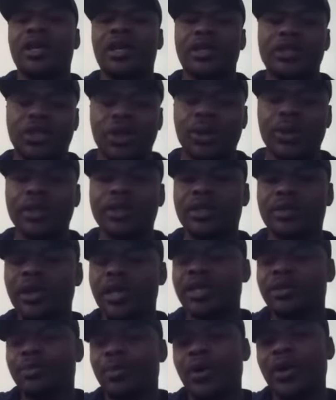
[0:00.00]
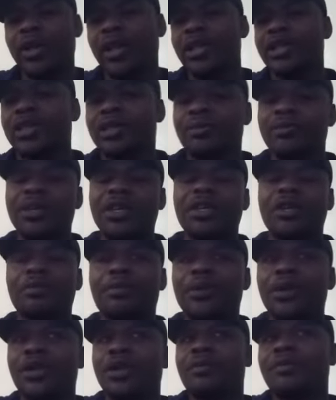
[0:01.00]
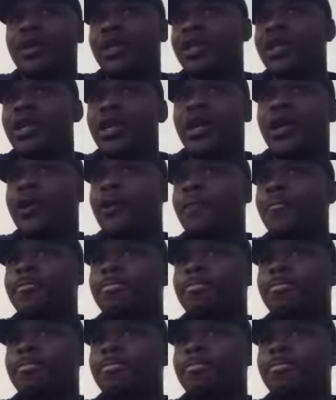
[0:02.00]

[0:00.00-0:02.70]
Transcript: So it's it's pointless to me to put him in there.